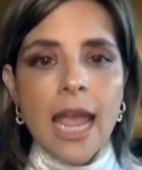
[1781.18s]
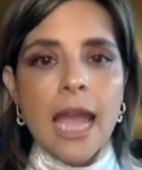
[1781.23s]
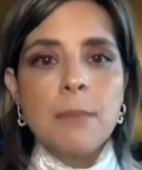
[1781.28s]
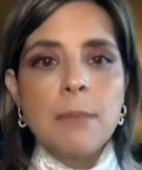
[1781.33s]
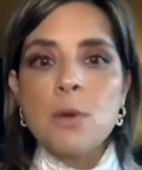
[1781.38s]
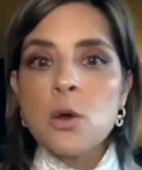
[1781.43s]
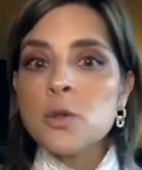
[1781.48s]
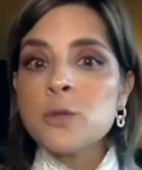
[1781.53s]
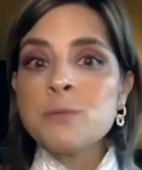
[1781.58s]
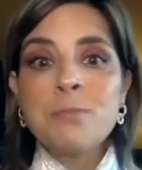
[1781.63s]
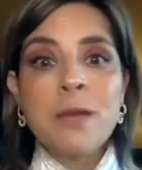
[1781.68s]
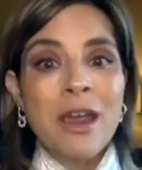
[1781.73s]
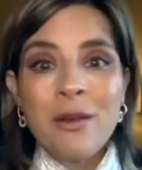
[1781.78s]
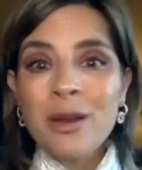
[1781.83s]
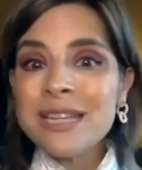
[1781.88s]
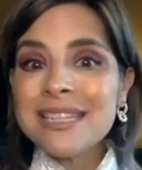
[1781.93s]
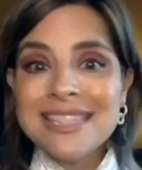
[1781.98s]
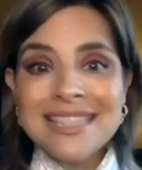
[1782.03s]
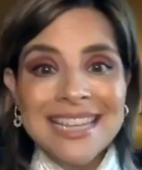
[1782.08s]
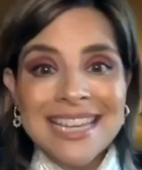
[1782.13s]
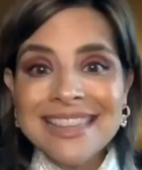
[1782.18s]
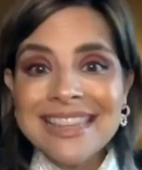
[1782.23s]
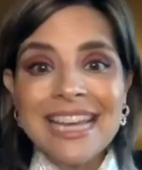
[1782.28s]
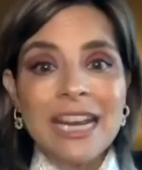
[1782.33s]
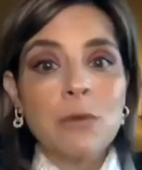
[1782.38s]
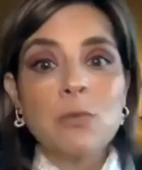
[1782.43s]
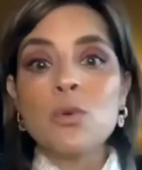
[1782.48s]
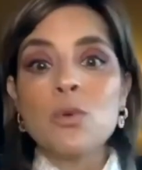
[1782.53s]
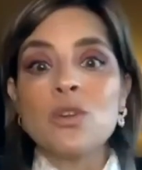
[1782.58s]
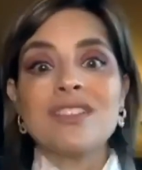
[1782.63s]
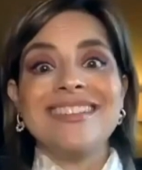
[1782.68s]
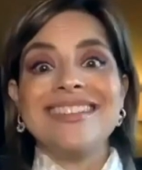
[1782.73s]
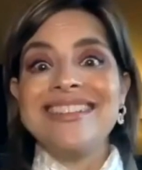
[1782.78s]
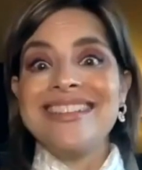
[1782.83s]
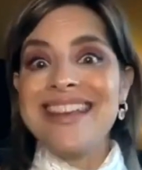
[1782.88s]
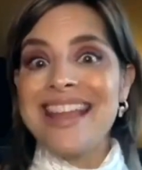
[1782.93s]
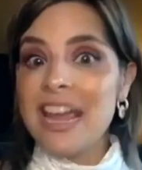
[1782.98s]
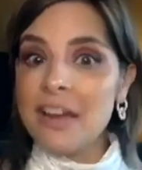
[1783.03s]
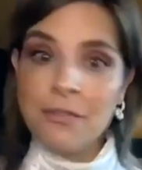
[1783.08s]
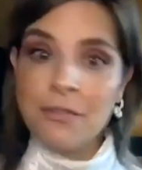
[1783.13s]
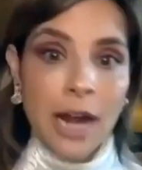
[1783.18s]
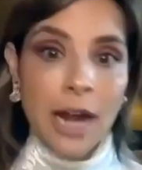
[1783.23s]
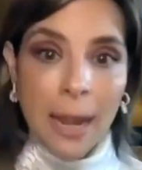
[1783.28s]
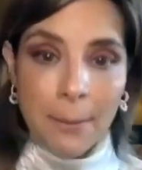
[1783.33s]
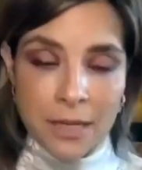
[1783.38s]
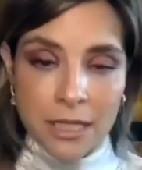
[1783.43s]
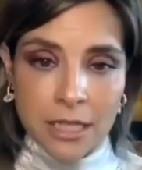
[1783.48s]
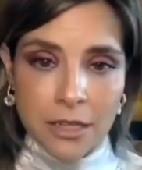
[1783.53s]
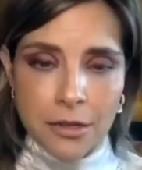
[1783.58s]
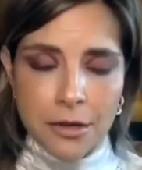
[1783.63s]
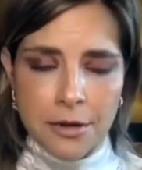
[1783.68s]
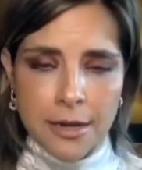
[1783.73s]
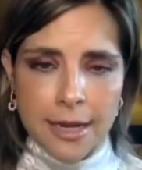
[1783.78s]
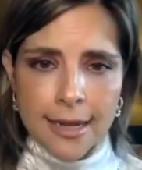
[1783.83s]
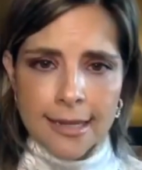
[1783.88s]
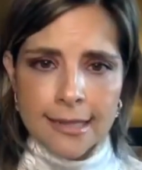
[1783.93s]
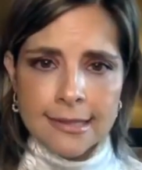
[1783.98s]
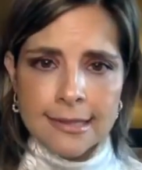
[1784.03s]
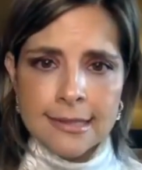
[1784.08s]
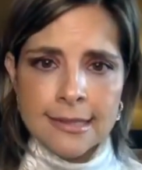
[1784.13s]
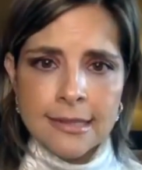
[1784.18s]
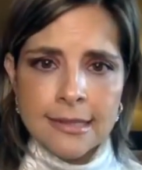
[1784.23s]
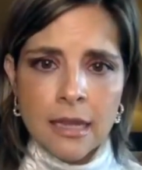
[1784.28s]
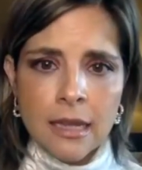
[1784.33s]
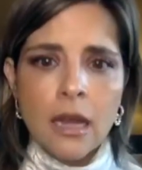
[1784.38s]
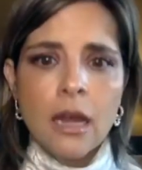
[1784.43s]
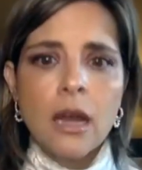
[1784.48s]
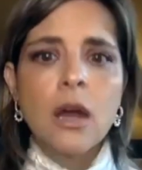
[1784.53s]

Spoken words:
And most parents think that it will never happen to their kids.